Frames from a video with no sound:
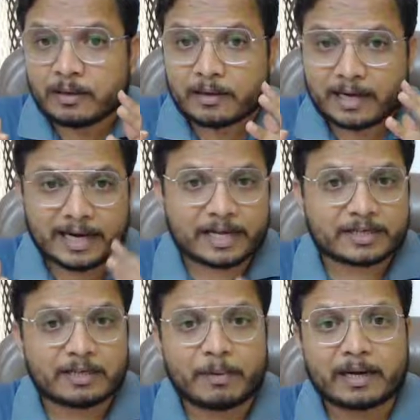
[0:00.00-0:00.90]

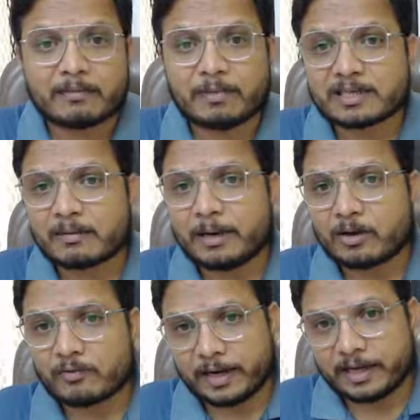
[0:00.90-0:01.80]
radiation pattern measurement
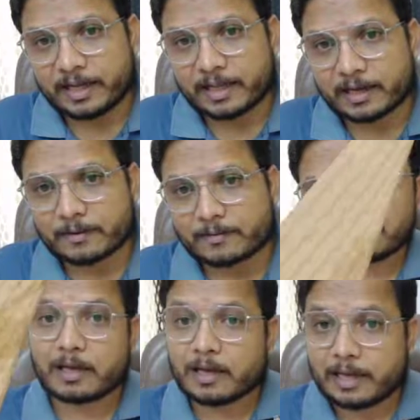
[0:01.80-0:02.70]
of antenna
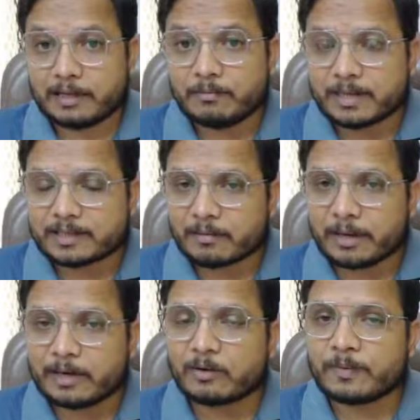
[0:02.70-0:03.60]
in
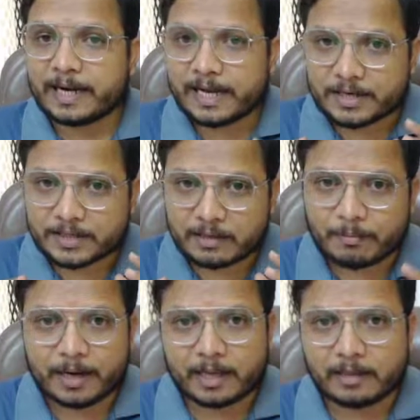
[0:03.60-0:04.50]
measurement of radiation
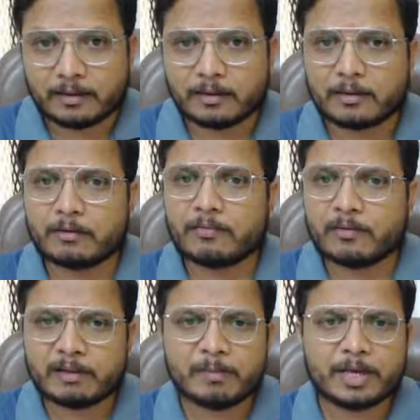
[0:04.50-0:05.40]
pattern we
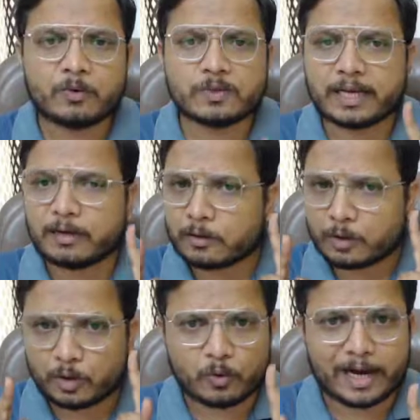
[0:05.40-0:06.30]
will be using
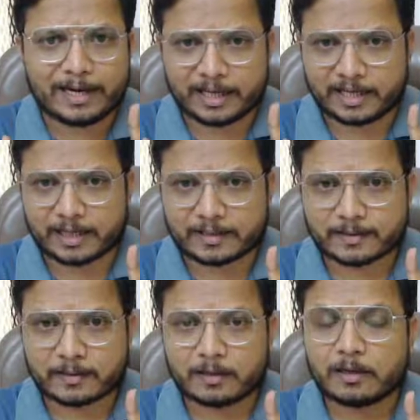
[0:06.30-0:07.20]
two antennas
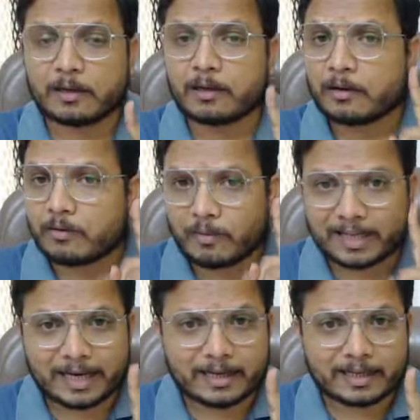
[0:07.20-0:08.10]
one
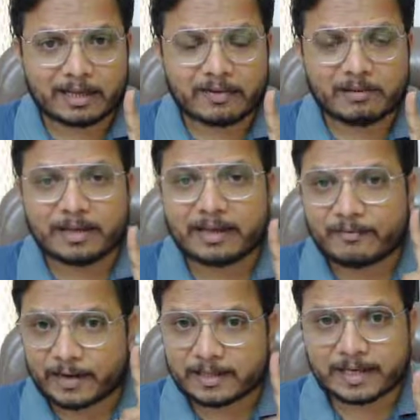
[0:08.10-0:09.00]
antenna will be
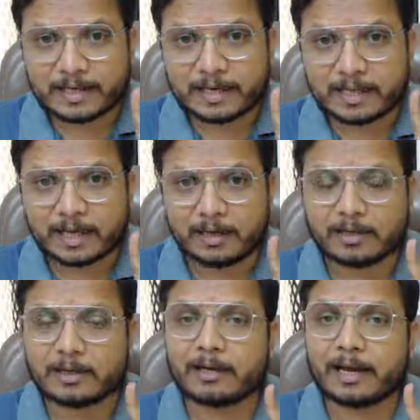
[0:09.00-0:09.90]
reference antenna
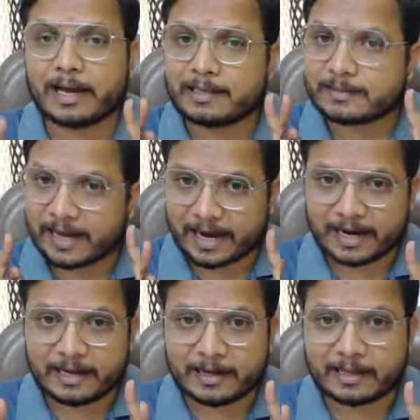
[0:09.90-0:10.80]
and second
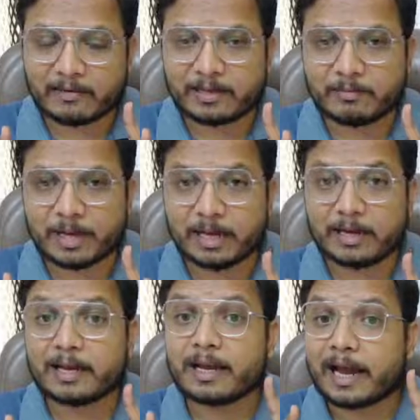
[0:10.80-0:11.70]
antenna will be
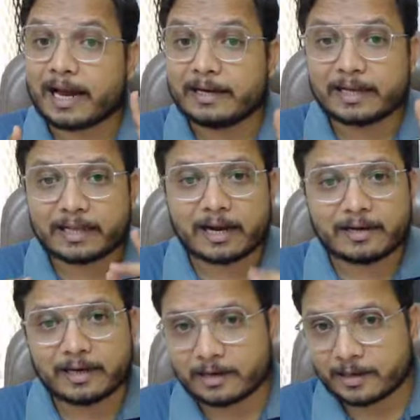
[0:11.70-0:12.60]
antenna
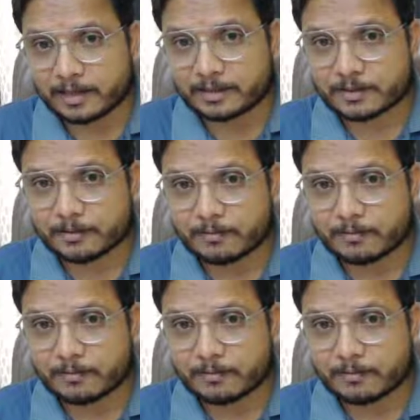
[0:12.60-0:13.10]
under test